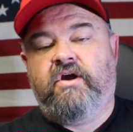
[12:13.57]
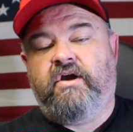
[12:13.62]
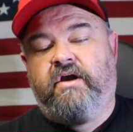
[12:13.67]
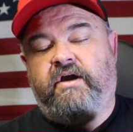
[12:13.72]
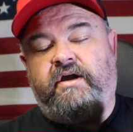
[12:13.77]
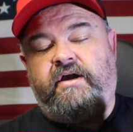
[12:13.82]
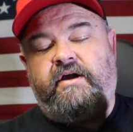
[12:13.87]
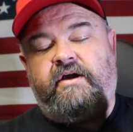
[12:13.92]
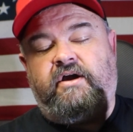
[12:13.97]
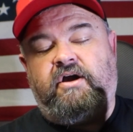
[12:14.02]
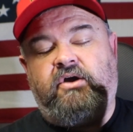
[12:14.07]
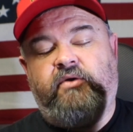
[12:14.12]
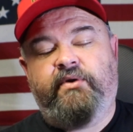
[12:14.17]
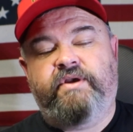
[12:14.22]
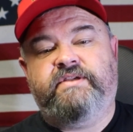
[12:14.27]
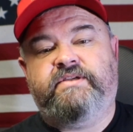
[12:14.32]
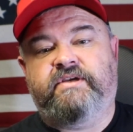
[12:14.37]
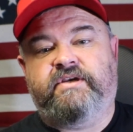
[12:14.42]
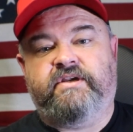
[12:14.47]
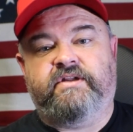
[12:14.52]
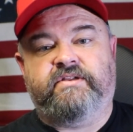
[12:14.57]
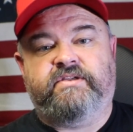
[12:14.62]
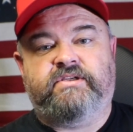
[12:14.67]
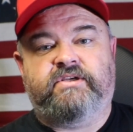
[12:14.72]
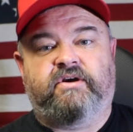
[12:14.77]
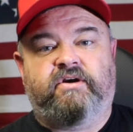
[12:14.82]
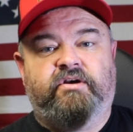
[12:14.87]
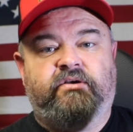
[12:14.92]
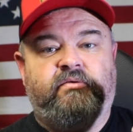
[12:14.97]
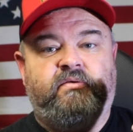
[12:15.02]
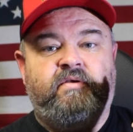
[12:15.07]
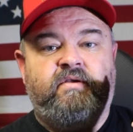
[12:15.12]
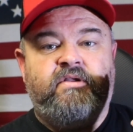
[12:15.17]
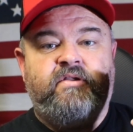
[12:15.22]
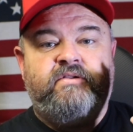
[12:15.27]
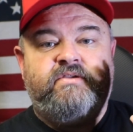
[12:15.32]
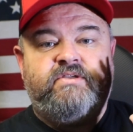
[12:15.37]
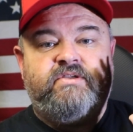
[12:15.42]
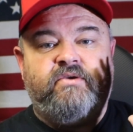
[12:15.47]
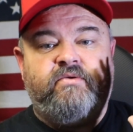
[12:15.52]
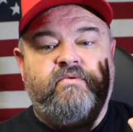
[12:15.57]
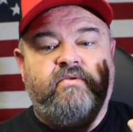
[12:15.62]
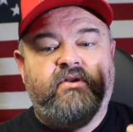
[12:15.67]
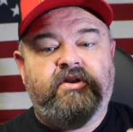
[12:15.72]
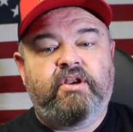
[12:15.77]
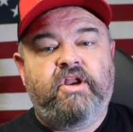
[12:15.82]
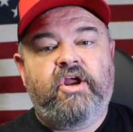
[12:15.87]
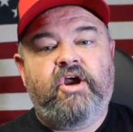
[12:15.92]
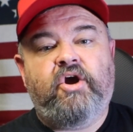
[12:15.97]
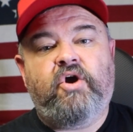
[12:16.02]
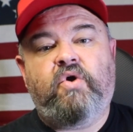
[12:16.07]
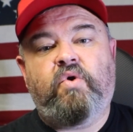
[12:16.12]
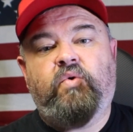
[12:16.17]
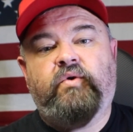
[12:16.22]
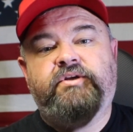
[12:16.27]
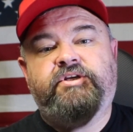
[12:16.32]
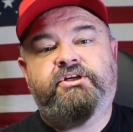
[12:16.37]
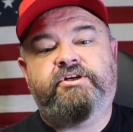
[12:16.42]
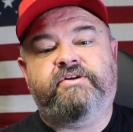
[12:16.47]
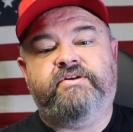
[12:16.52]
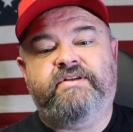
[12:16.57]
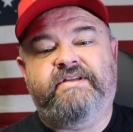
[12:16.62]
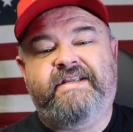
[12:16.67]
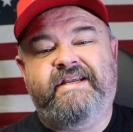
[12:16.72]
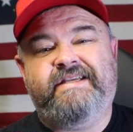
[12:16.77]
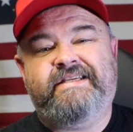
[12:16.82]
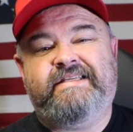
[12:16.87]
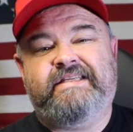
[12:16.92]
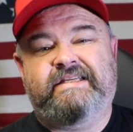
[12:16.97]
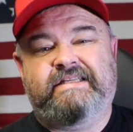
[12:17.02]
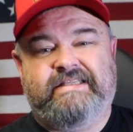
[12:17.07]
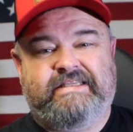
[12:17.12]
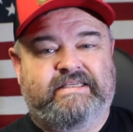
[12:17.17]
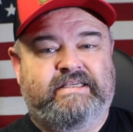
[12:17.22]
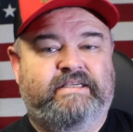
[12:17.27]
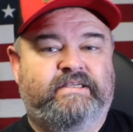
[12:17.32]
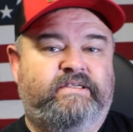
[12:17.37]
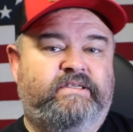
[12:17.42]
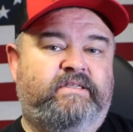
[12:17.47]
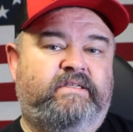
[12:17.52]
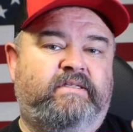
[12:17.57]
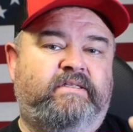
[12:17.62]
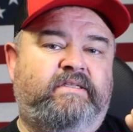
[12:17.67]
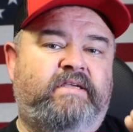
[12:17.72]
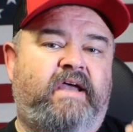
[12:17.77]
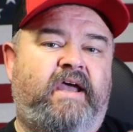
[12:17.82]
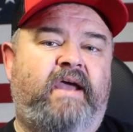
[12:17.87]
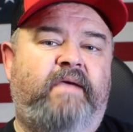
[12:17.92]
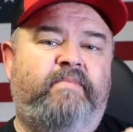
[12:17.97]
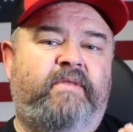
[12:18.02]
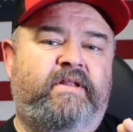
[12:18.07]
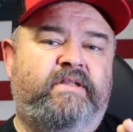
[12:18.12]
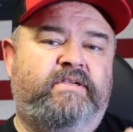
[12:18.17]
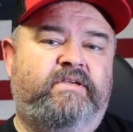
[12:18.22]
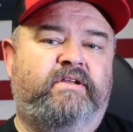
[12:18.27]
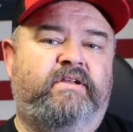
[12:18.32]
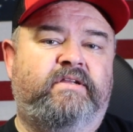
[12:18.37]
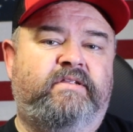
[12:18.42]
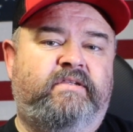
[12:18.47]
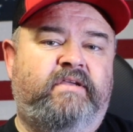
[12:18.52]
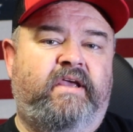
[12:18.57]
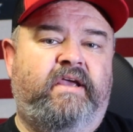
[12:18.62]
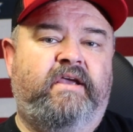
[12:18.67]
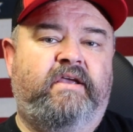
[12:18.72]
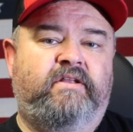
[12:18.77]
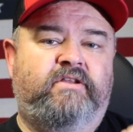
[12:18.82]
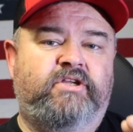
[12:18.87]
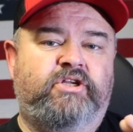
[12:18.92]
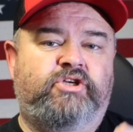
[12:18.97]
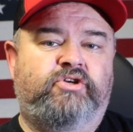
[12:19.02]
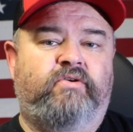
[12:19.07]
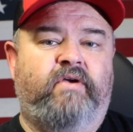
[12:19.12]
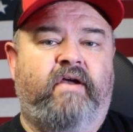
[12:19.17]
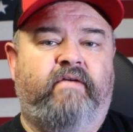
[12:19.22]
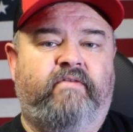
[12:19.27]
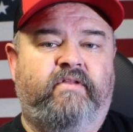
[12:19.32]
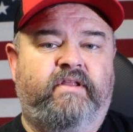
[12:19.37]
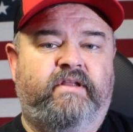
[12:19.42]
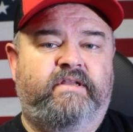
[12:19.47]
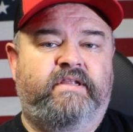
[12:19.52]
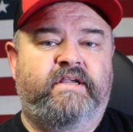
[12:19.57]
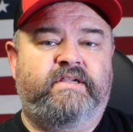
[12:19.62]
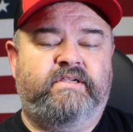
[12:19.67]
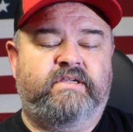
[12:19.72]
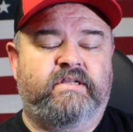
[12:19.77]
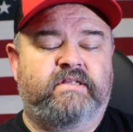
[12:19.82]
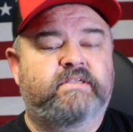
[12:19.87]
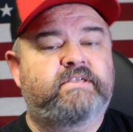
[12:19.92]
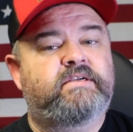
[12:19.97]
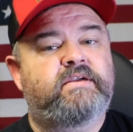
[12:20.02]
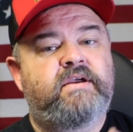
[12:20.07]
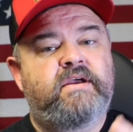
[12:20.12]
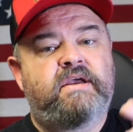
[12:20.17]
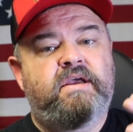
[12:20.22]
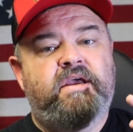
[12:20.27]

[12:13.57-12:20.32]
Always a concern, so know what your distance is and the time that it's going to take to travel that distance.